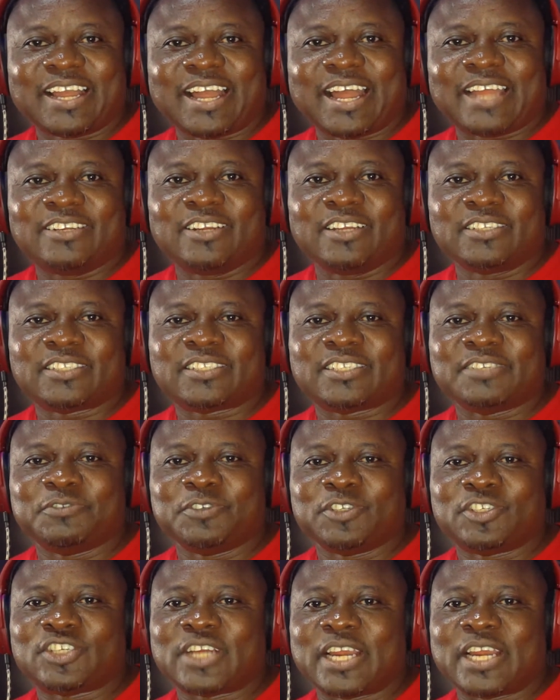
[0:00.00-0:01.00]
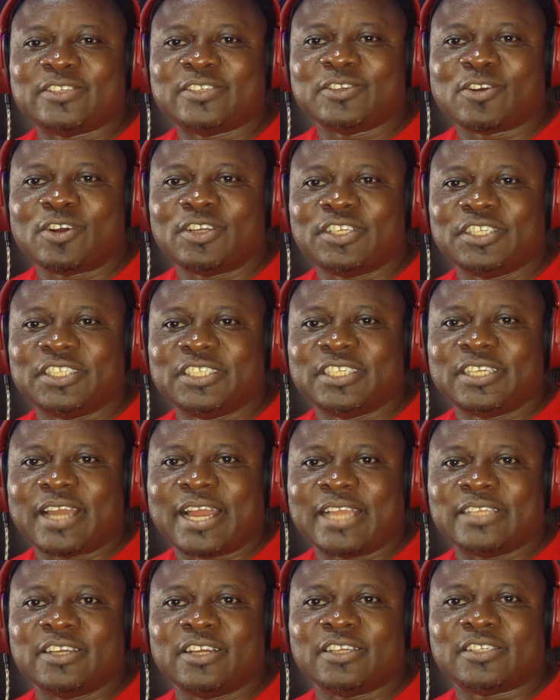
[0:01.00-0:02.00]
I don't even try to call him.
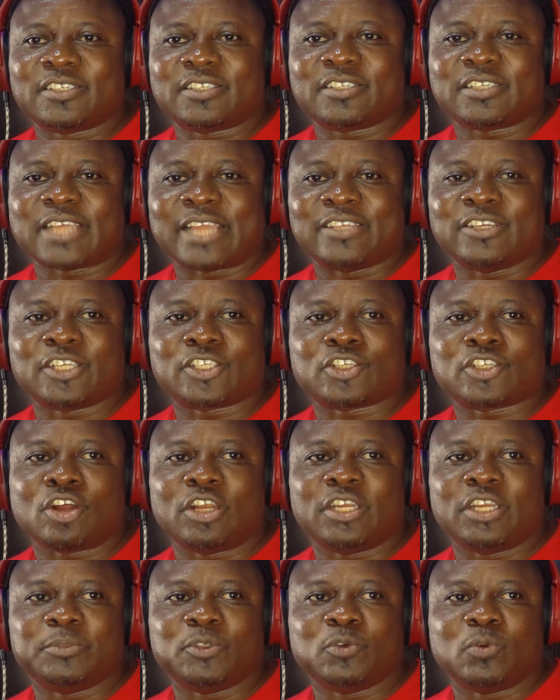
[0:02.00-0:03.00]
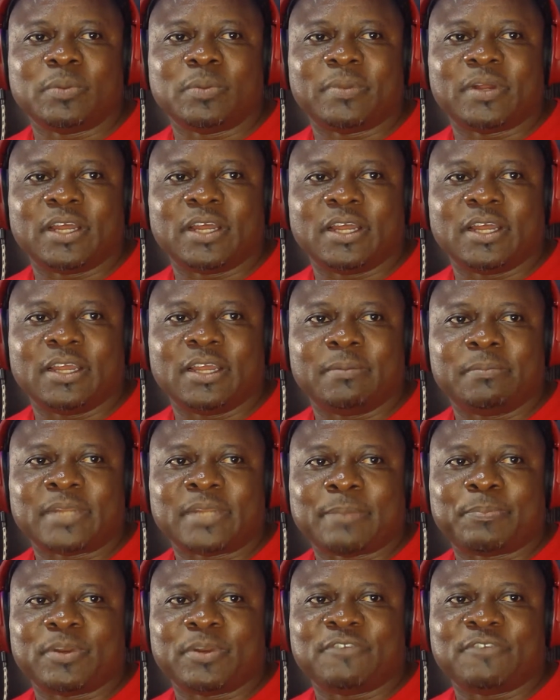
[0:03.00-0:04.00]
I just call him the way
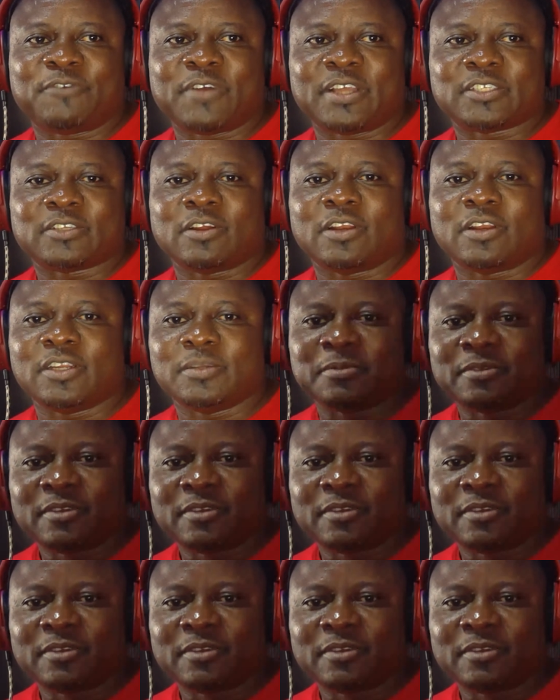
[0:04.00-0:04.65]
Napoli fans call him.